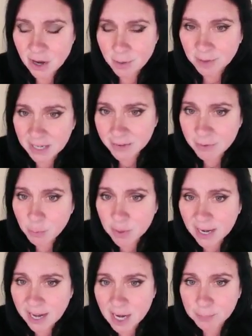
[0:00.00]
But even when I
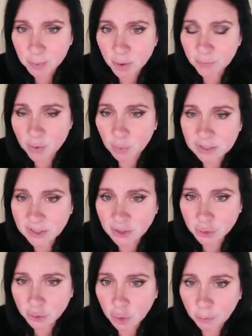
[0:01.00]
had proof it wasn't
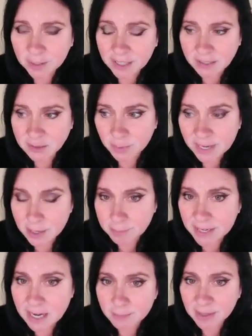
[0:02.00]
true, because we had
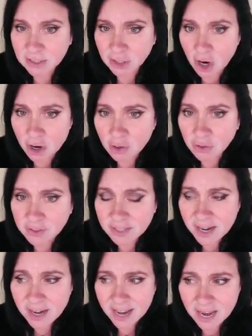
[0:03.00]
been at McDonald's
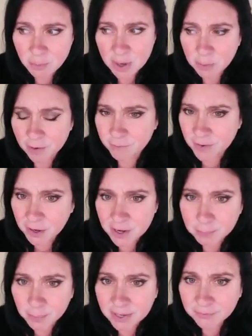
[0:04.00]
and we were very
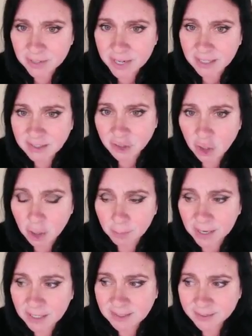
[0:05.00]
briefly at
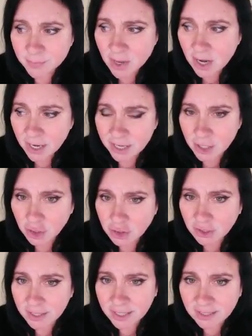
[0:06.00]
Starbucks. He
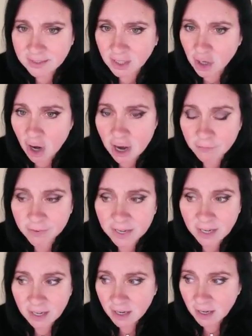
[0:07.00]
usually gets a coffee,
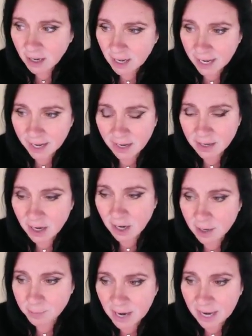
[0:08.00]
and
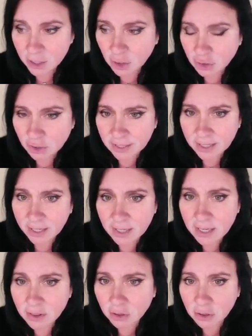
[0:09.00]
I usually get
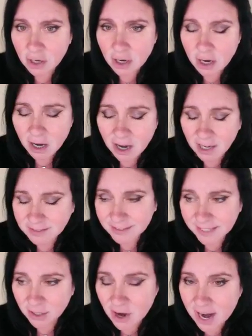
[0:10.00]
either hot
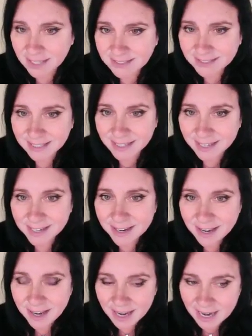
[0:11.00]
tea or iced tea.
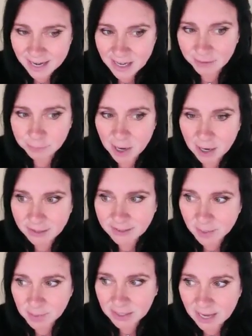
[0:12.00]
And I bought
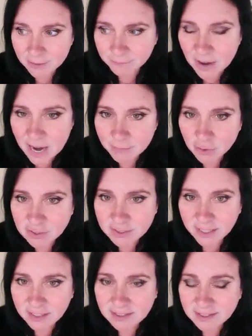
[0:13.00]
something like 5 or
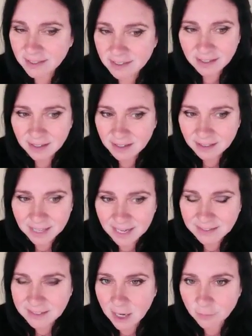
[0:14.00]
6
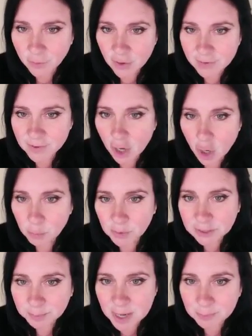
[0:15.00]
things there for even homeless
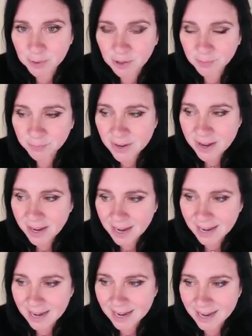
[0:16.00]
people.
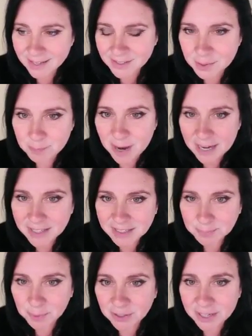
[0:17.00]
And to my
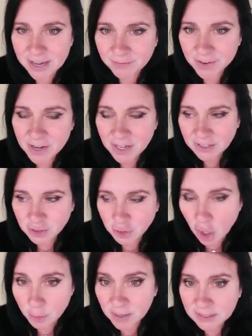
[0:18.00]
disbelief,
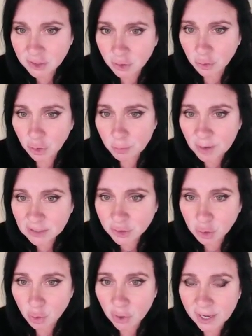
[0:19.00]
Starbucks, who knew my
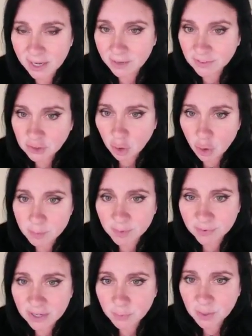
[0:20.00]
story, even told them if
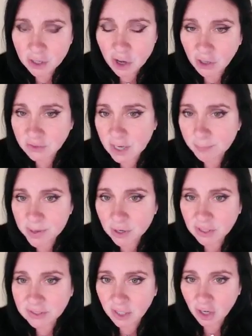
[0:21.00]
anyone calls up here,
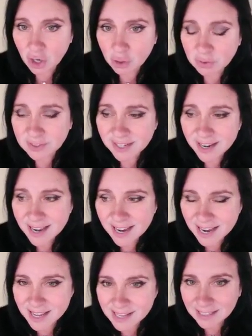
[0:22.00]
it's a hoax.
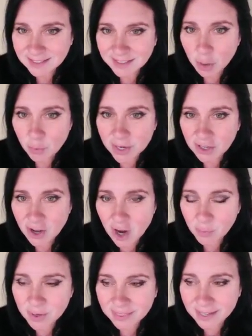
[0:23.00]
And they still went along
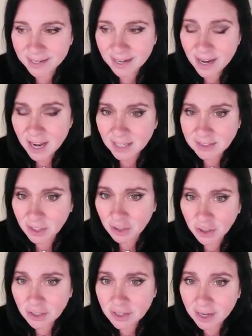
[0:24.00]
with it as a
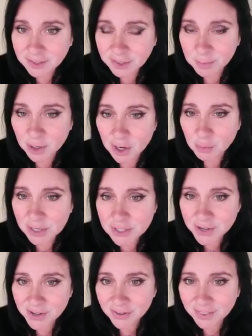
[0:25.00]
good customer. And wait till
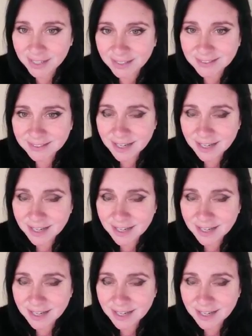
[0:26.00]
you hear this.